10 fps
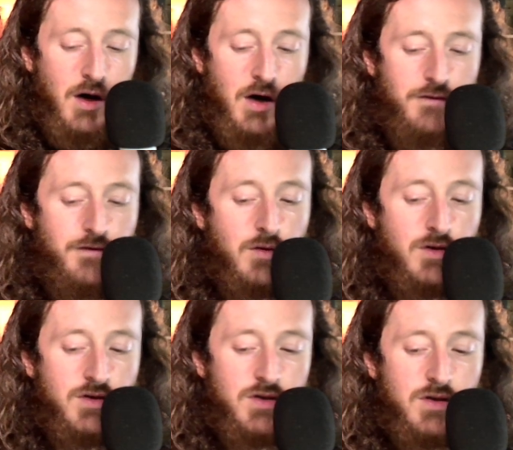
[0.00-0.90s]

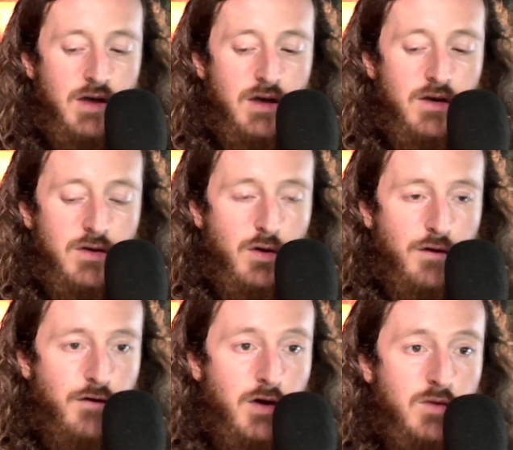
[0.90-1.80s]
focus your
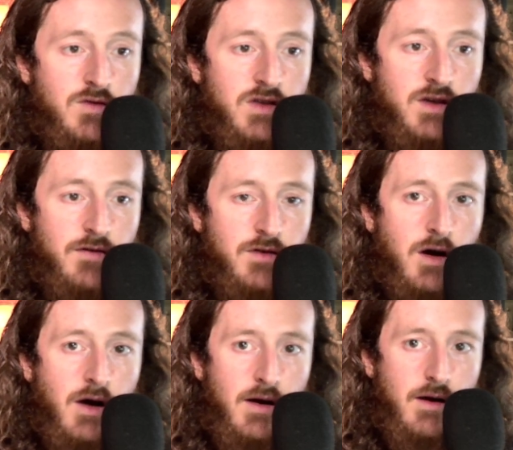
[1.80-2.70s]
frequency of
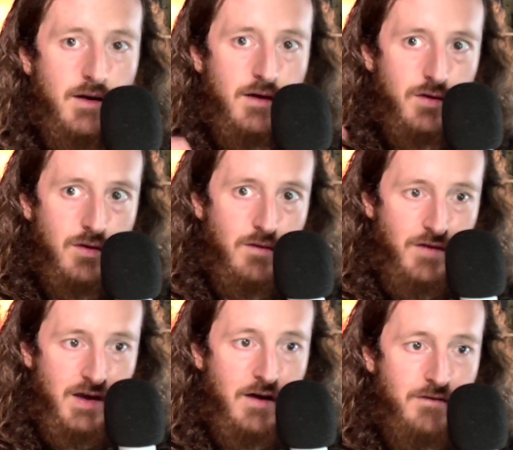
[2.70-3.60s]
thought
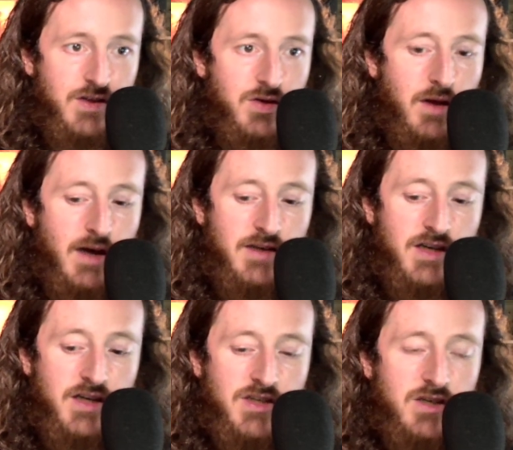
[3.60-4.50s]
via
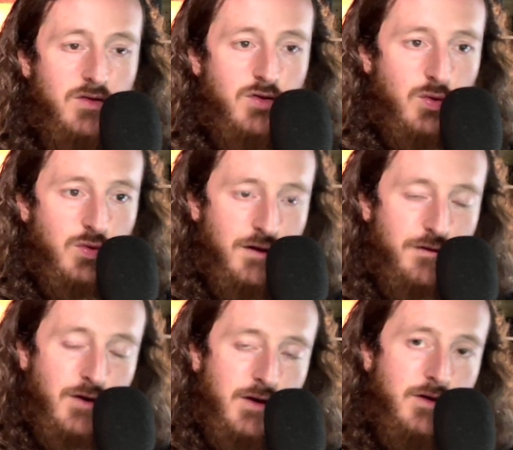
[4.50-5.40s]
visualization through
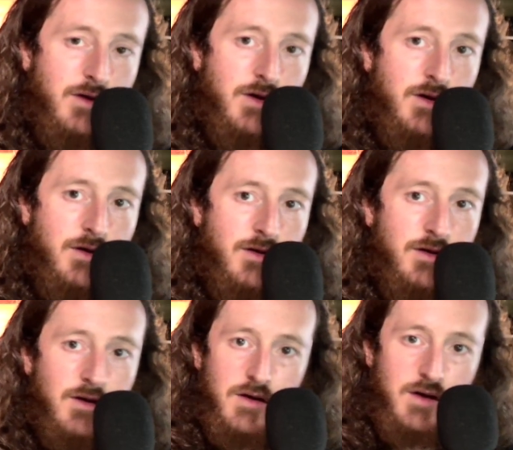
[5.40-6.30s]
different.
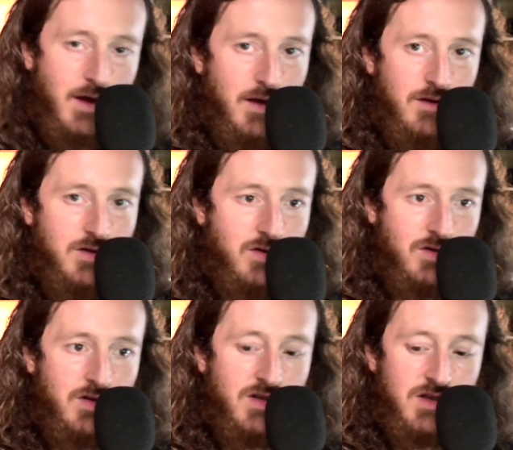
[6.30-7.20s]
Again,
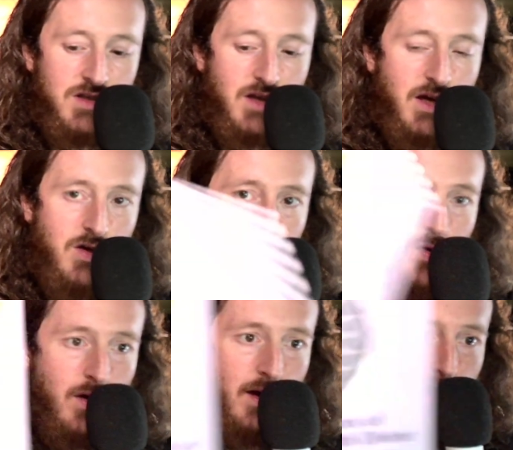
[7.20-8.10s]
this is like your